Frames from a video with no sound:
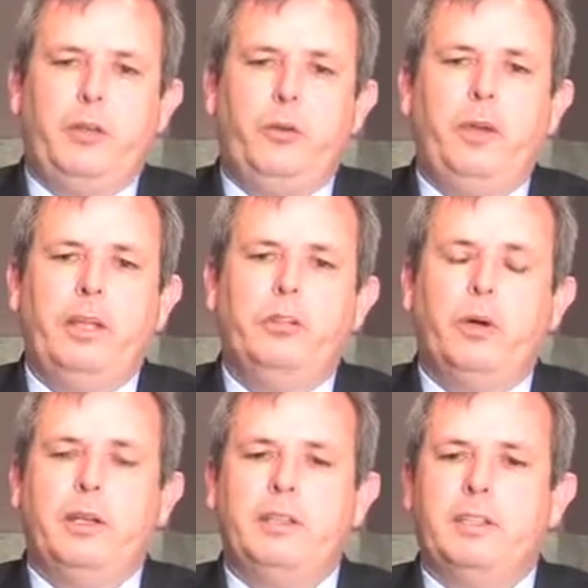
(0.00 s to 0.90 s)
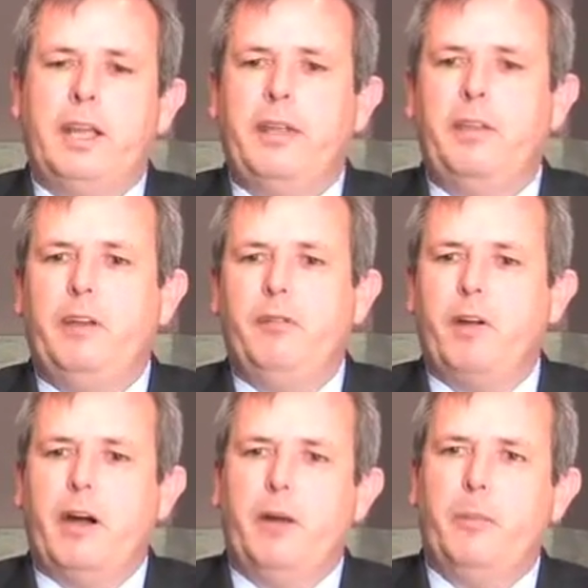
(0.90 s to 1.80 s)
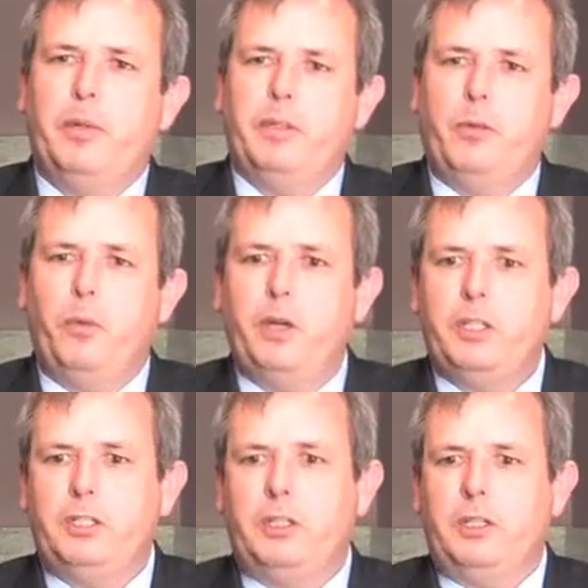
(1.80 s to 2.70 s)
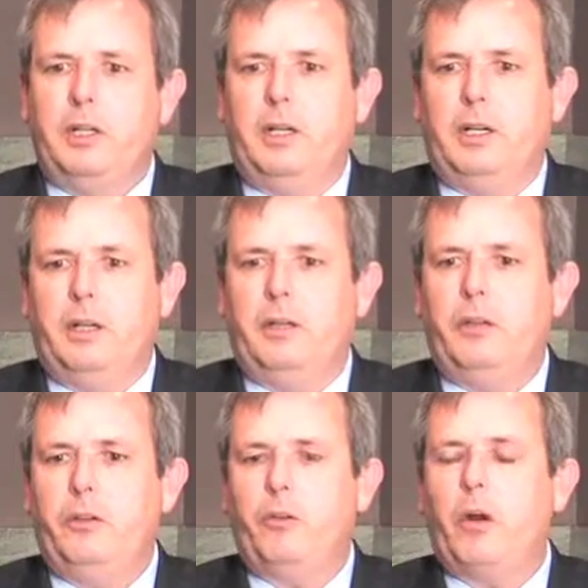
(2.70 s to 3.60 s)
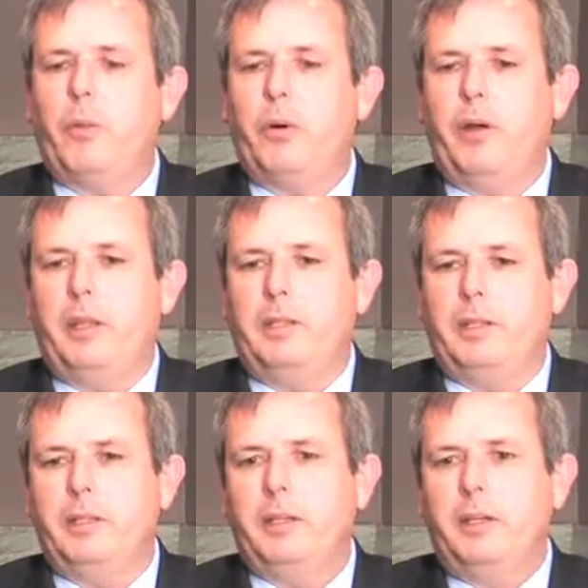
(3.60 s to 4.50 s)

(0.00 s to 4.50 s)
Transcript: you need to understand the environment in which you're operating.